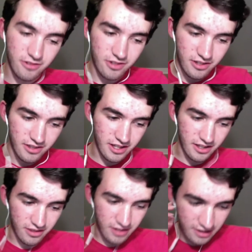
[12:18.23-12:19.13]
They,
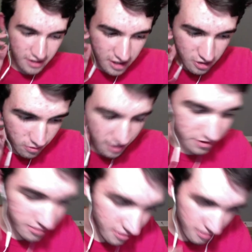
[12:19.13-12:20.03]
yeah, they get grounded,
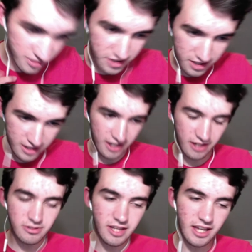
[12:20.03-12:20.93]
then they sneak out.
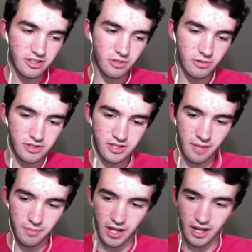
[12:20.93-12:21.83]
It actually wasn't that
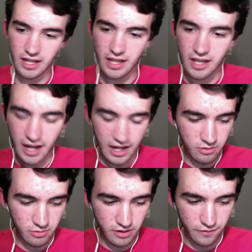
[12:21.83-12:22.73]
bad. I don't
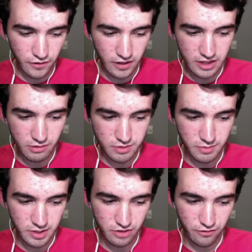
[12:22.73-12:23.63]
really feel like there was
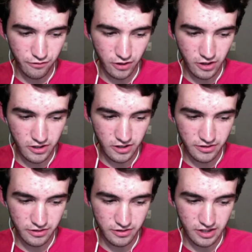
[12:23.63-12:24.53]
much filler other
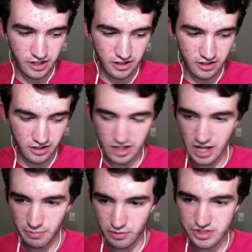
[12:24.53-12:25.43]
than a couple
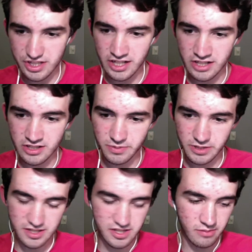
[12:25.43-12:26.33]
scenes, but at the
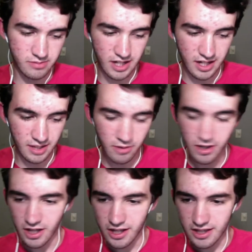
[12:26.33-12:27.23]
same time,
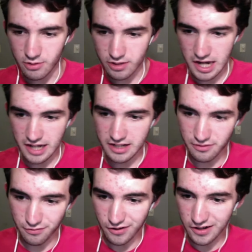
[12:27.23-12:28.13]
they were kind of
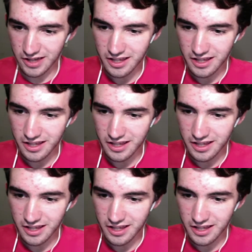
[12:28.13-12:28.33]
funny.